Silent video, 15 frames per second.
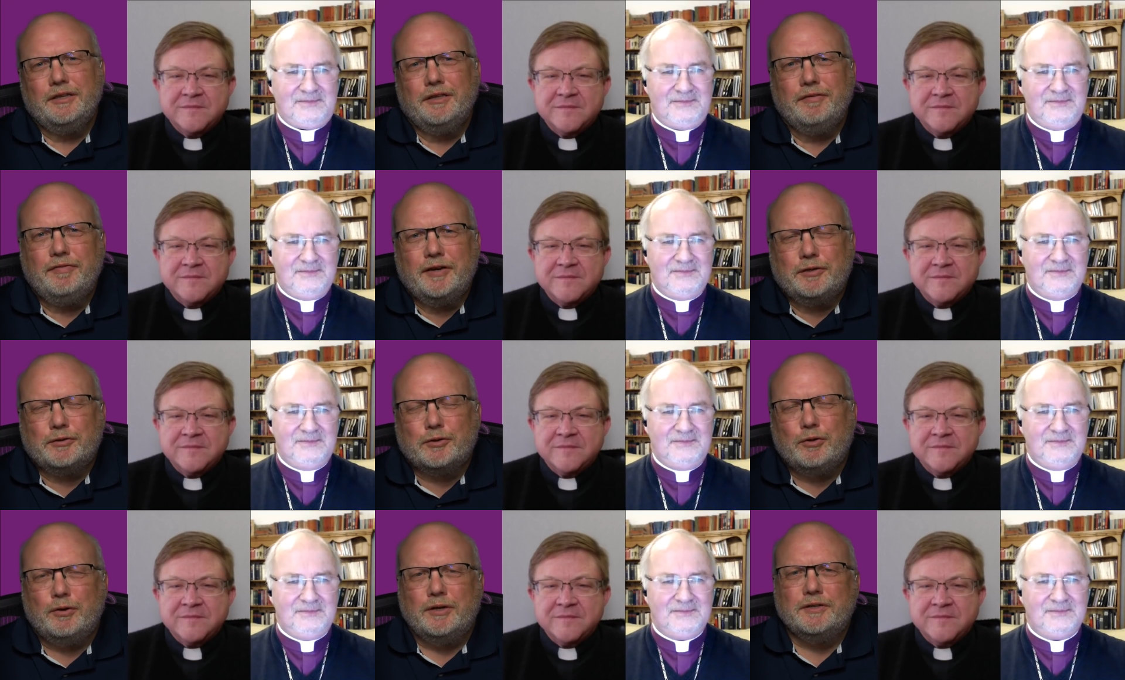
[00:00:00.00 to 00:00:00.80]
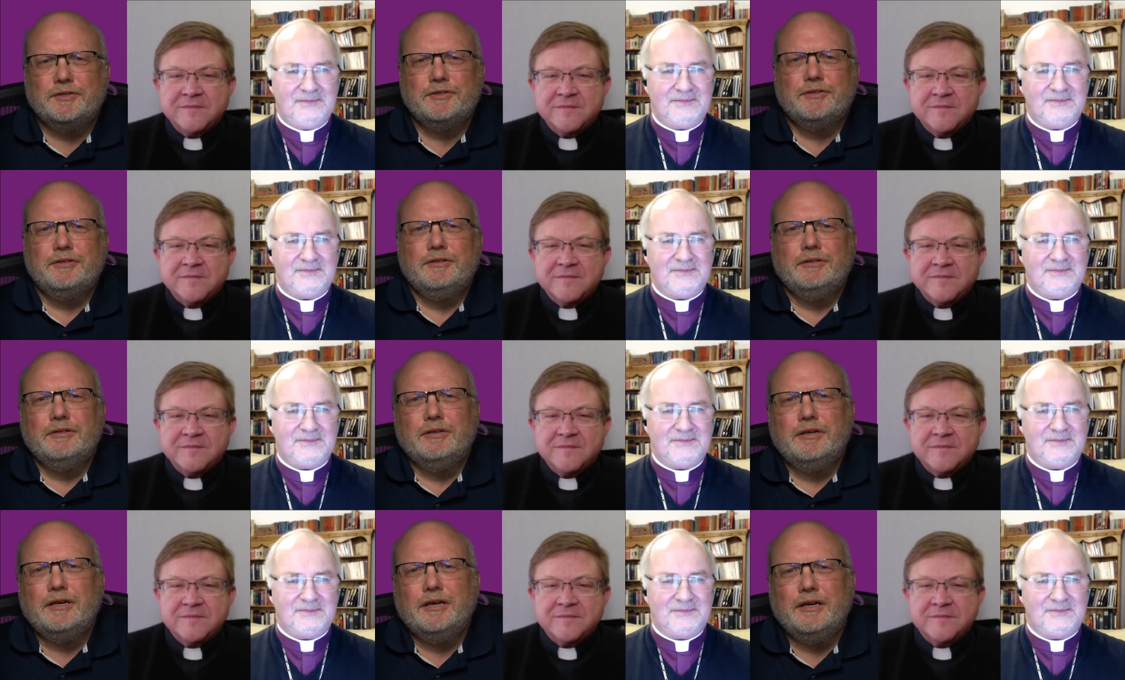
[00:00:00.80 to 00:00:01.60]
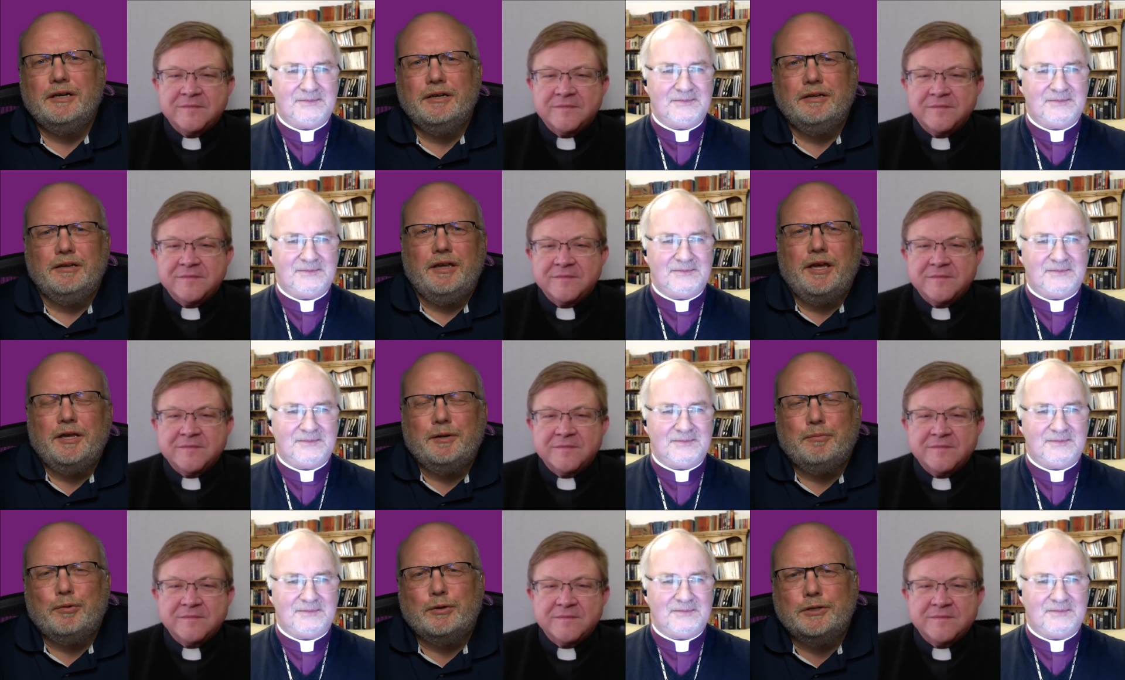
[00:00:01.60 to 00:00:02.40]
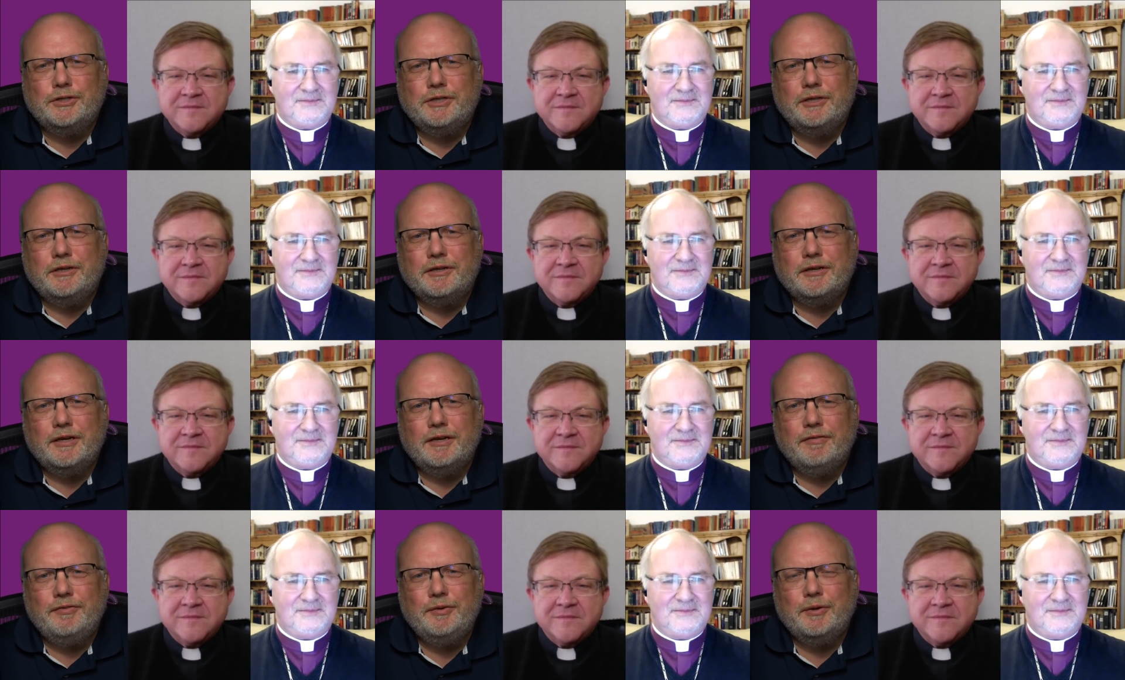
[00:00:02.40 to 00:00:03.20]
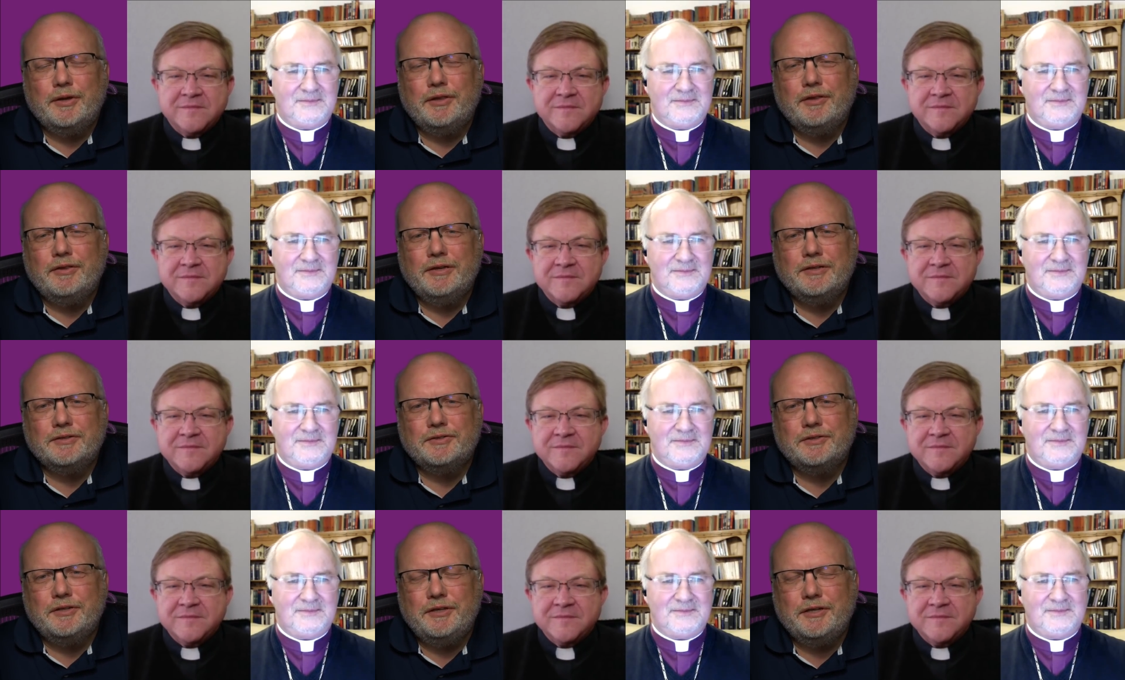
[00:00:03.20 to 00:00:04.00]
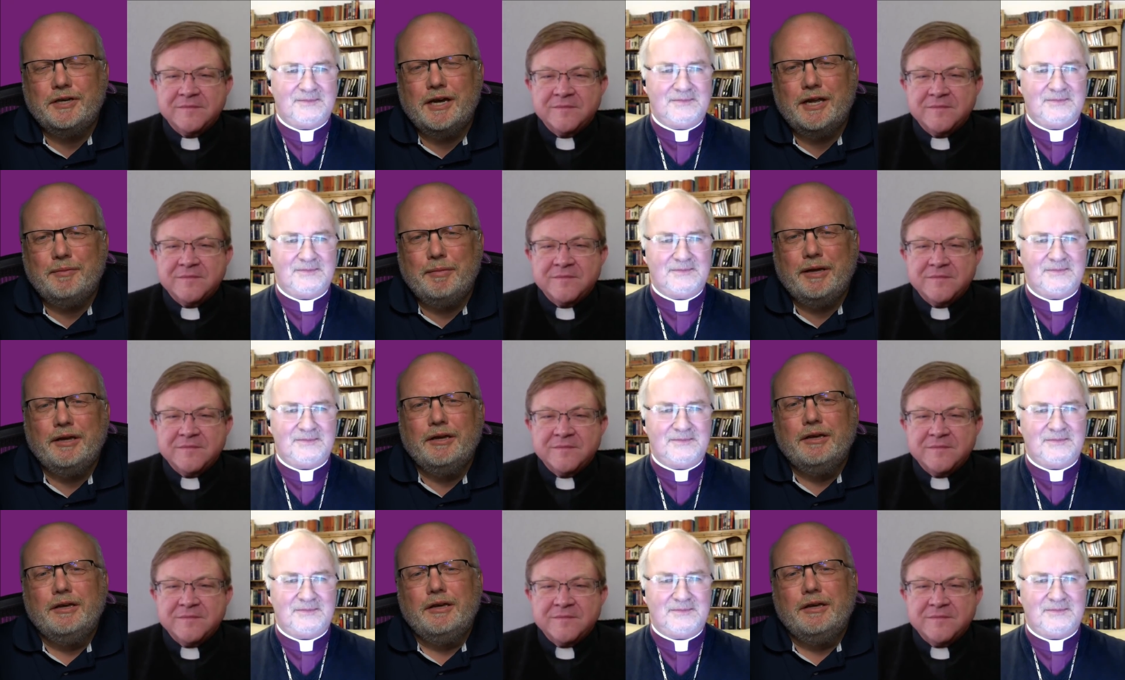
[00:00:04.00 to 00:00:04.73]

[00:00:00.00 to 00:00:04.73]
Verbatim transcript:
Speaker 1: the federal courts uh, and abortion and a, a few other things, economy.